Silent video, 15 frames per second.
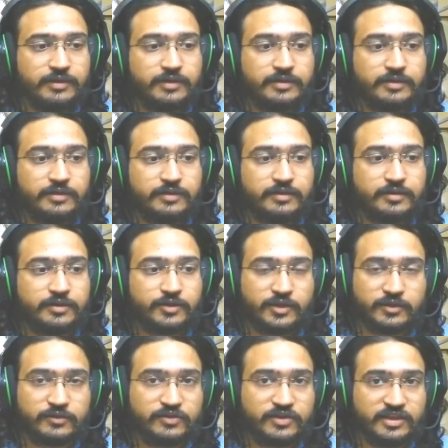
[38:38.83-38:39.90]
you
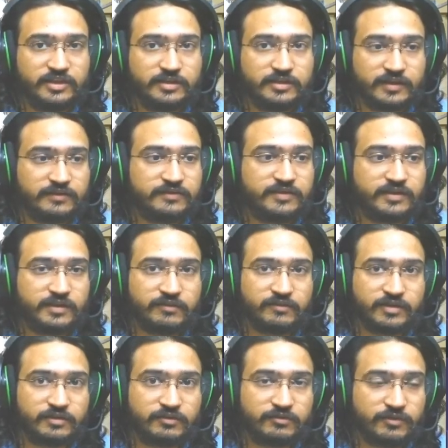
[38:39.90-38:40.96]
can see the tests that I've
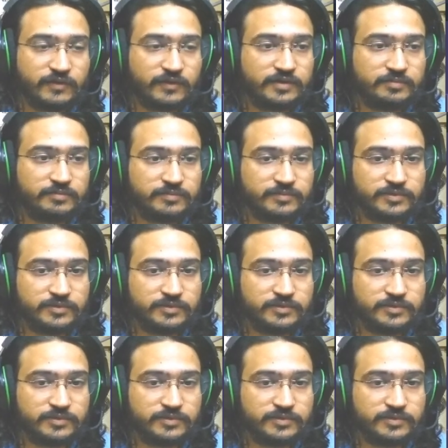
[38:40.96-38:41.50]
written for them,